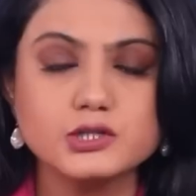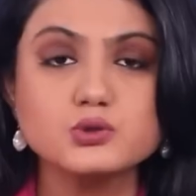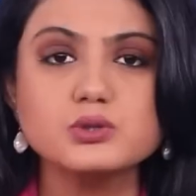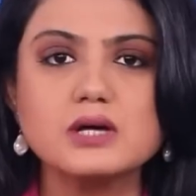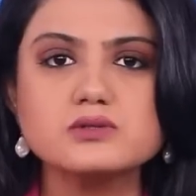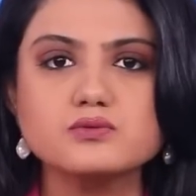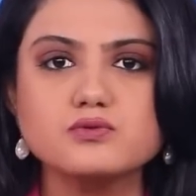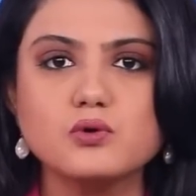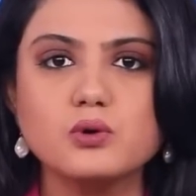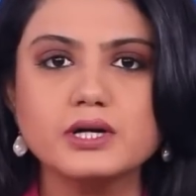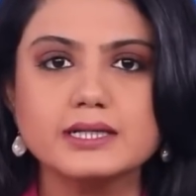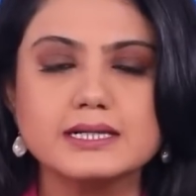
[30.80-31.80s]
In
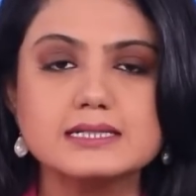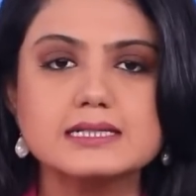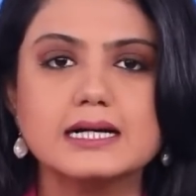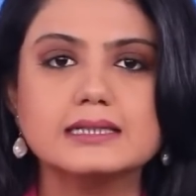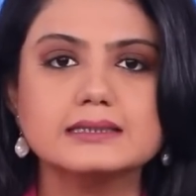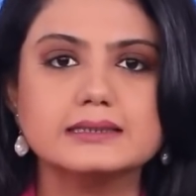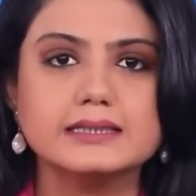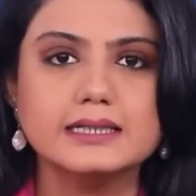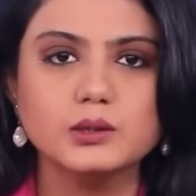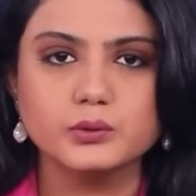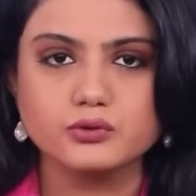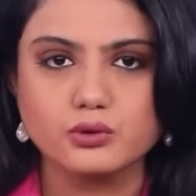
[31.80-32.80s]
2004, India signed a
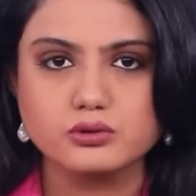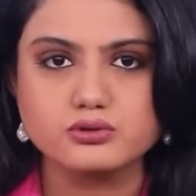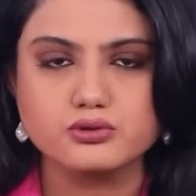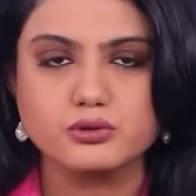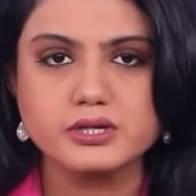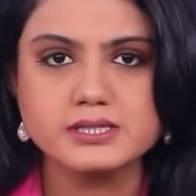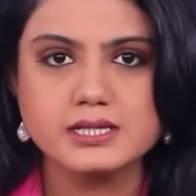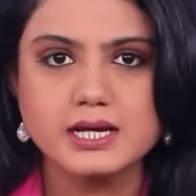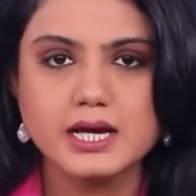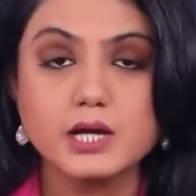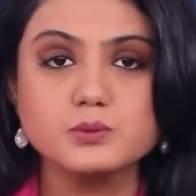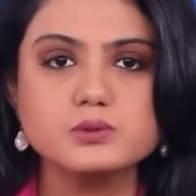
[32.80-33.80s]
deal with Rolls-Royce.
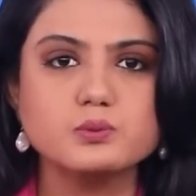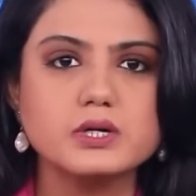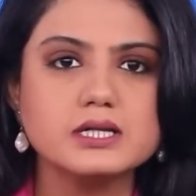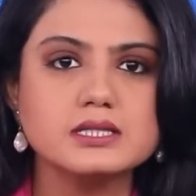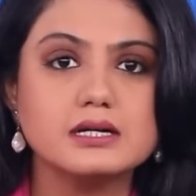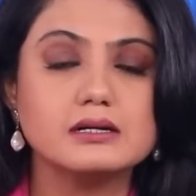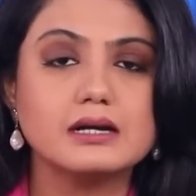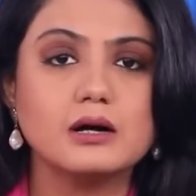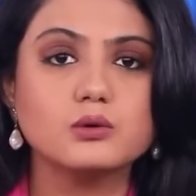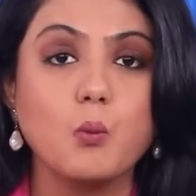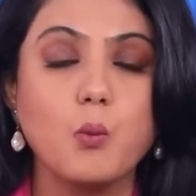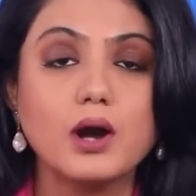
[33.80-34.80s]
It was worth
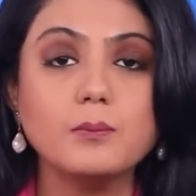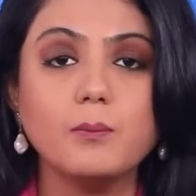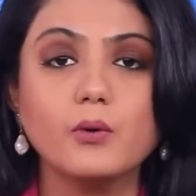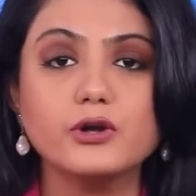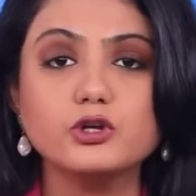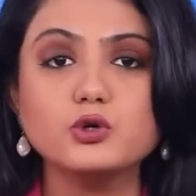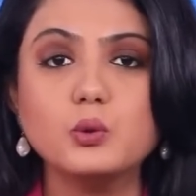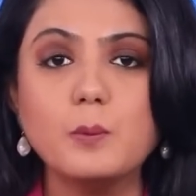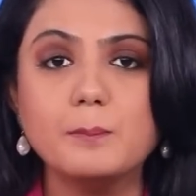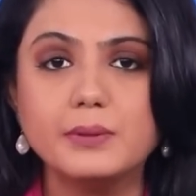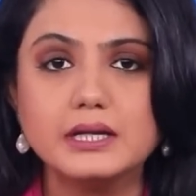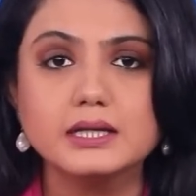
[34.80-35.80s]
around
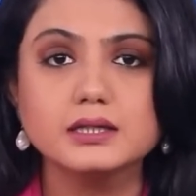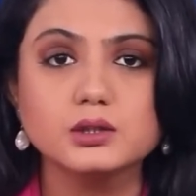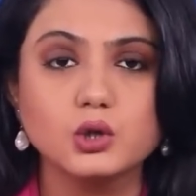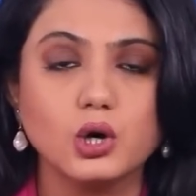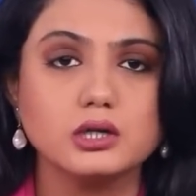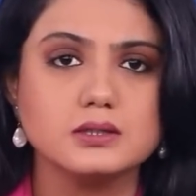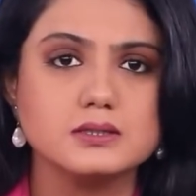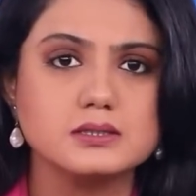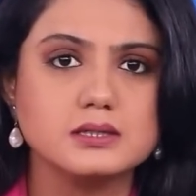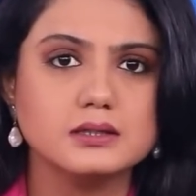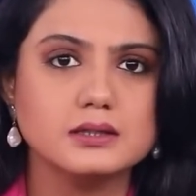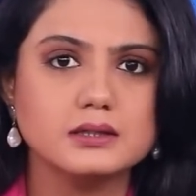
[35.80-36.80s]
$1.2 billion.
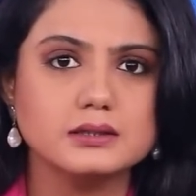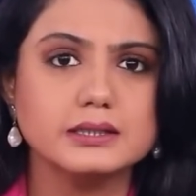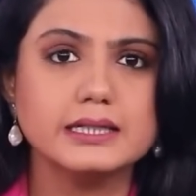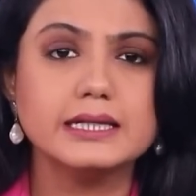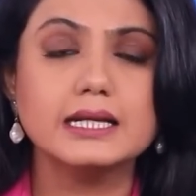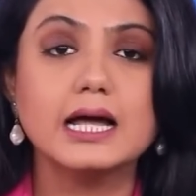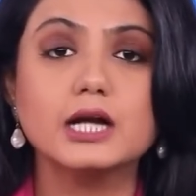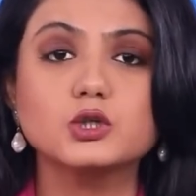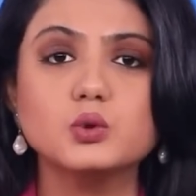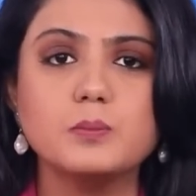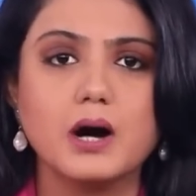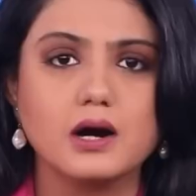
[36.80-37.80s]
The deal had
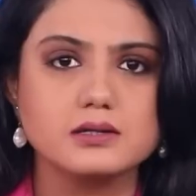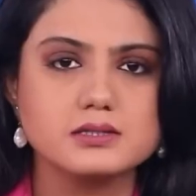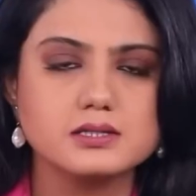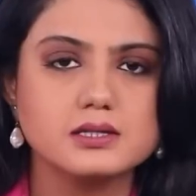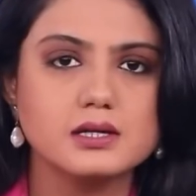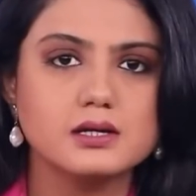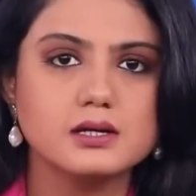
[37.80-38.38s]
two parts.